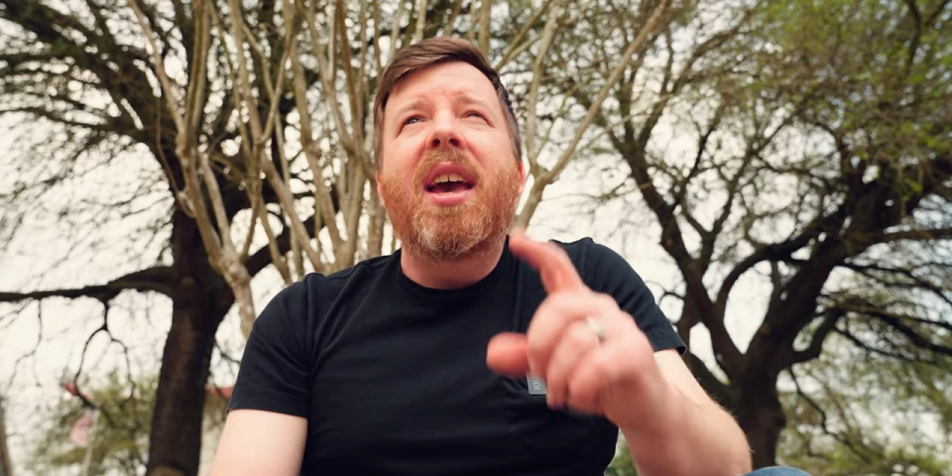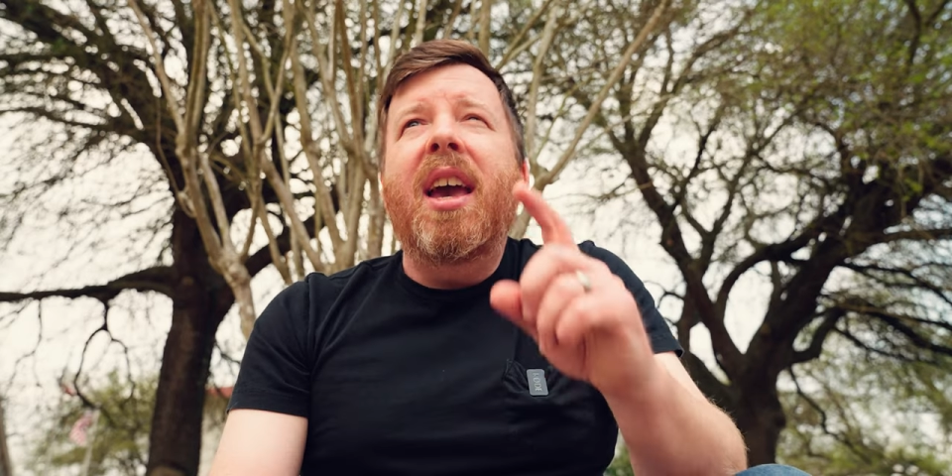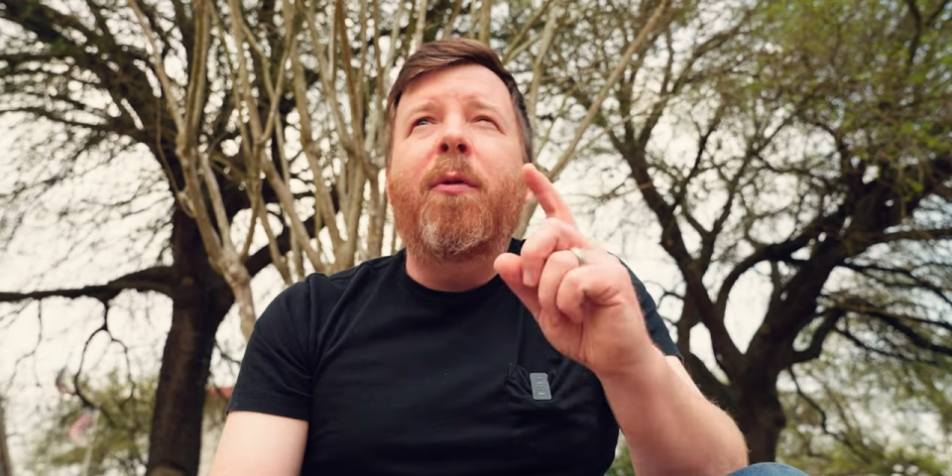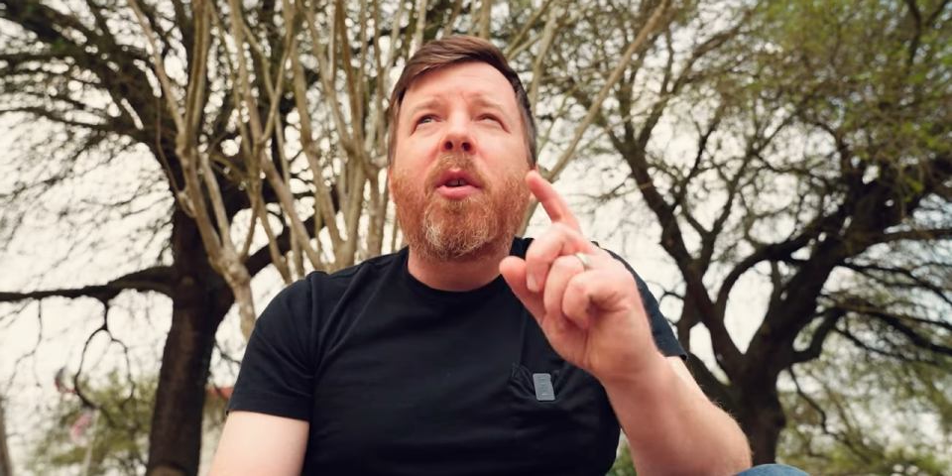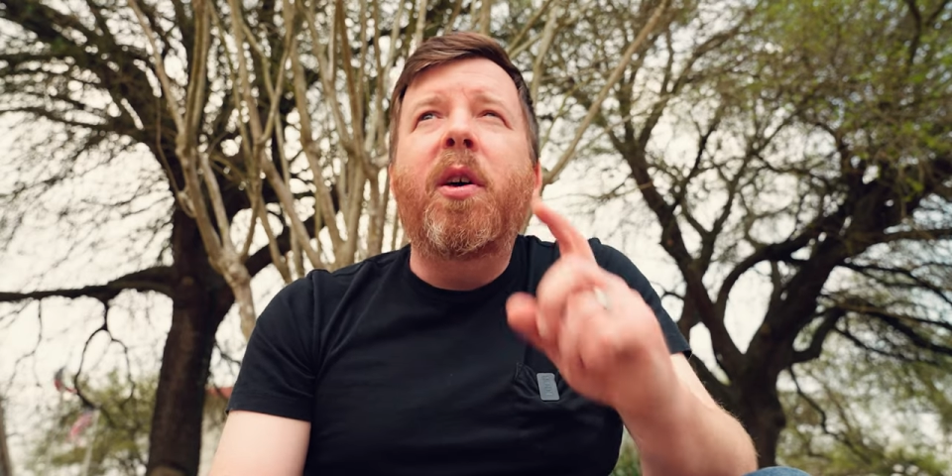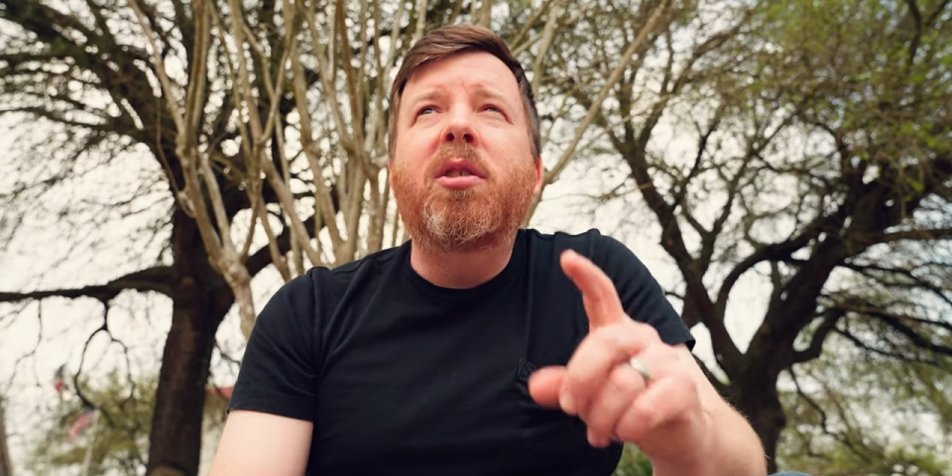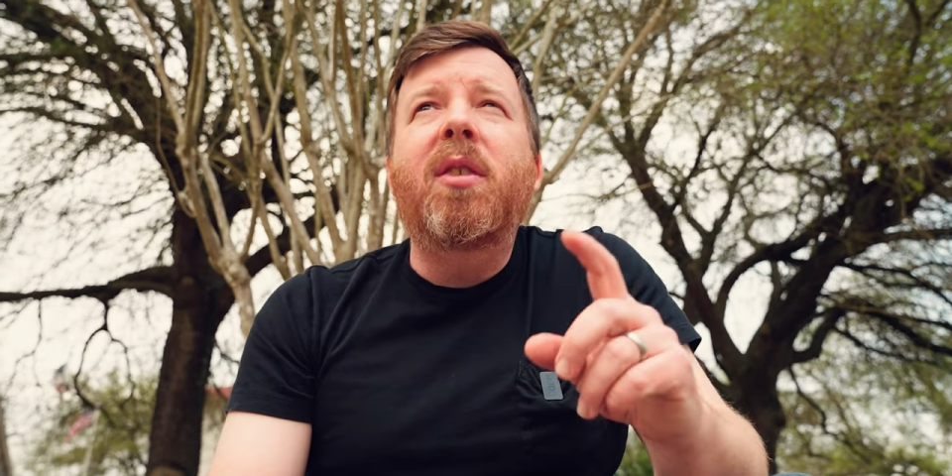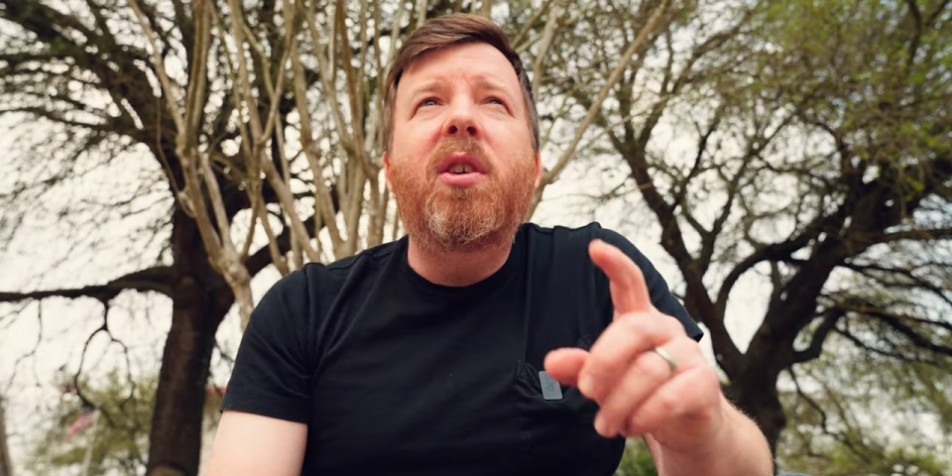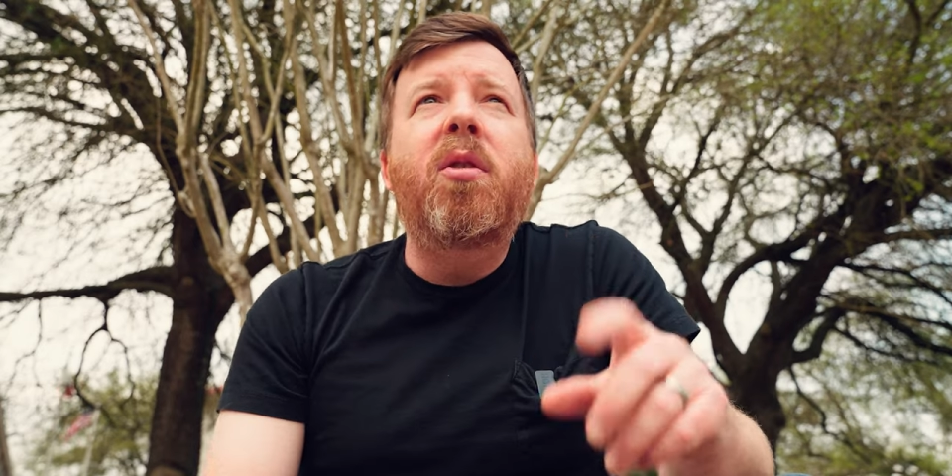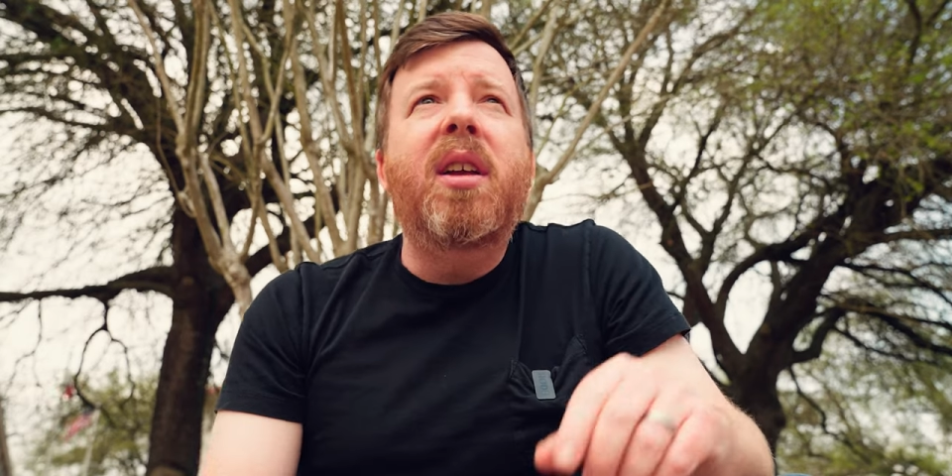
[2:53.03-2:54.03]
And for those
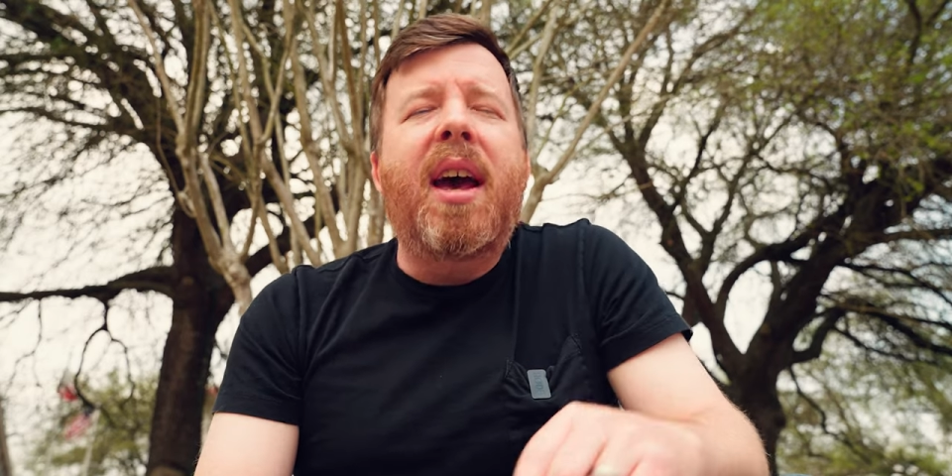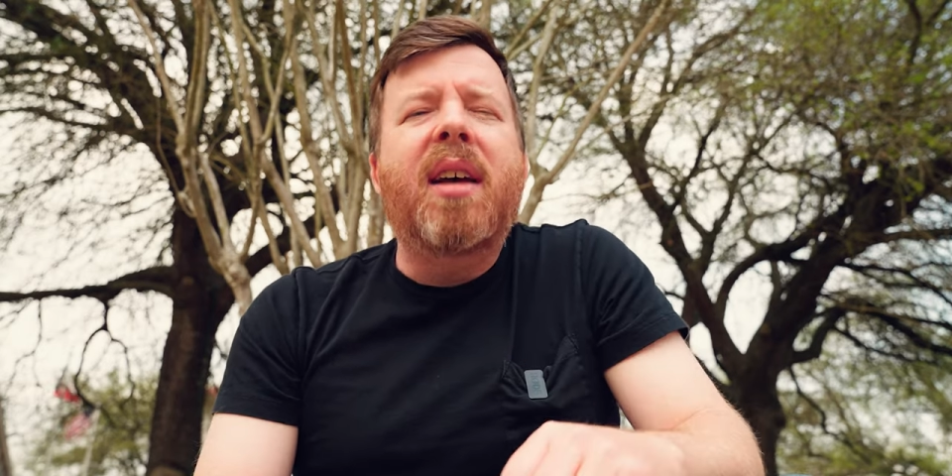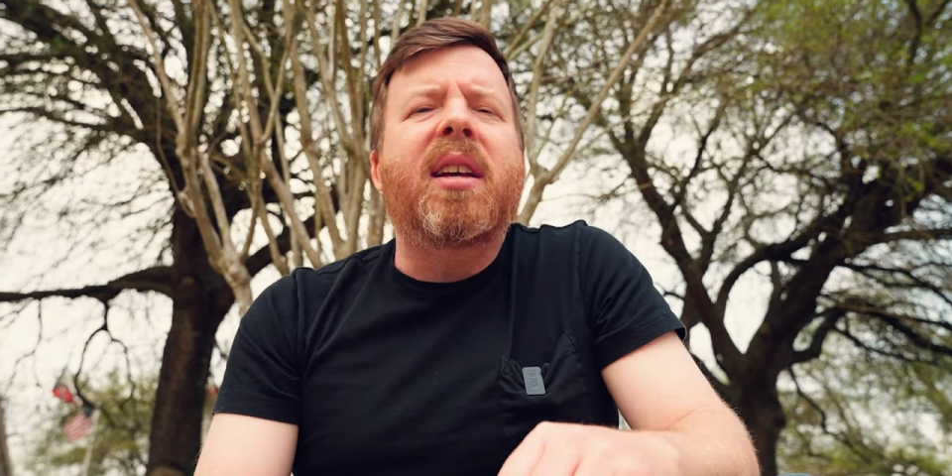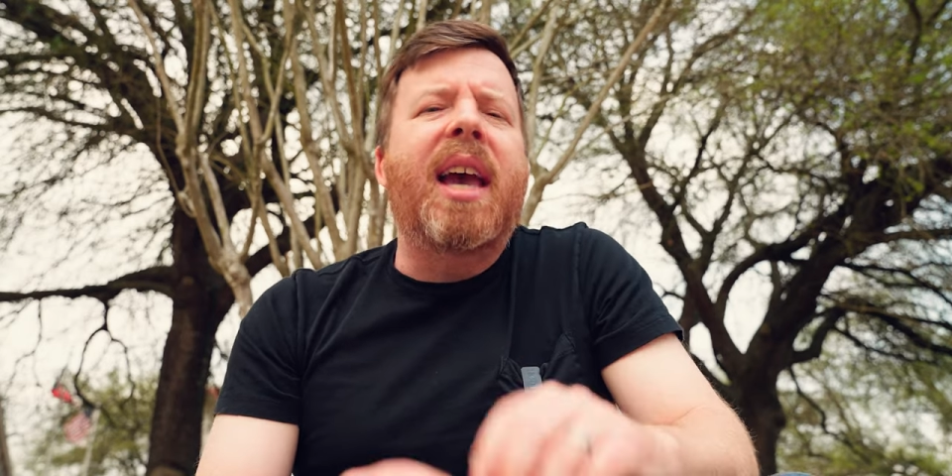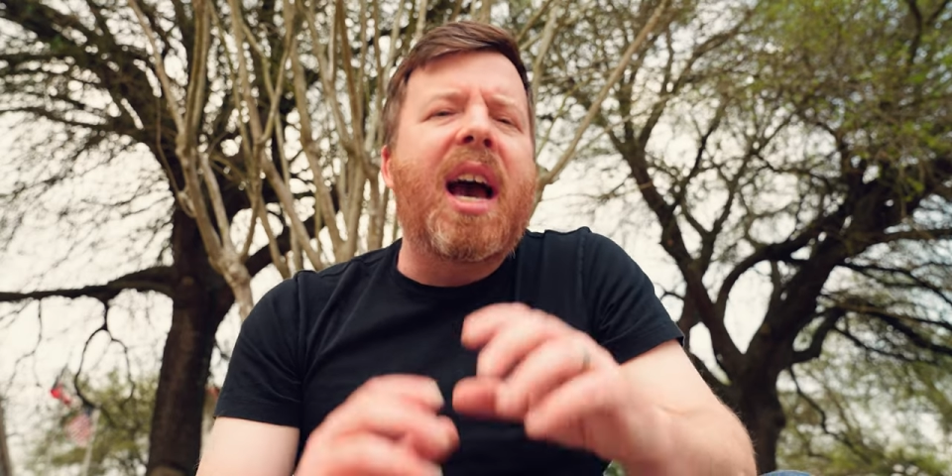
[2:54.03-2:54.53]
of you that ask, like,